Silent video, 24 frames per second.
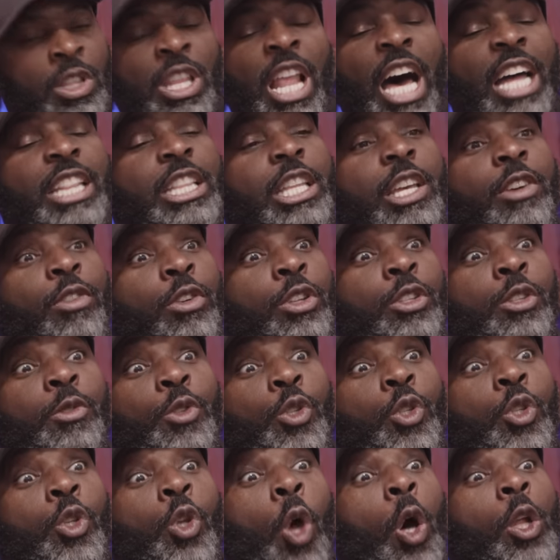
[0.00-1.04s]
Not even
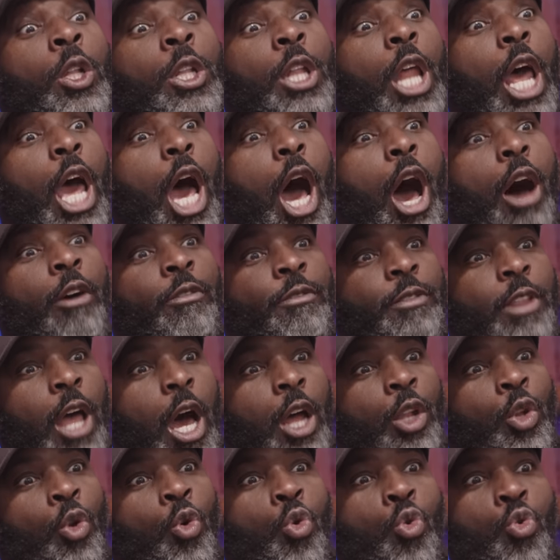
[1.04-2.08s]
Sunday
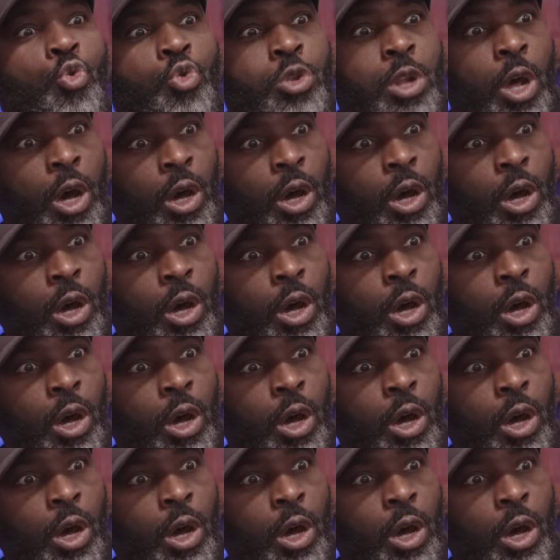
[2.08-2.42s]
afternoon.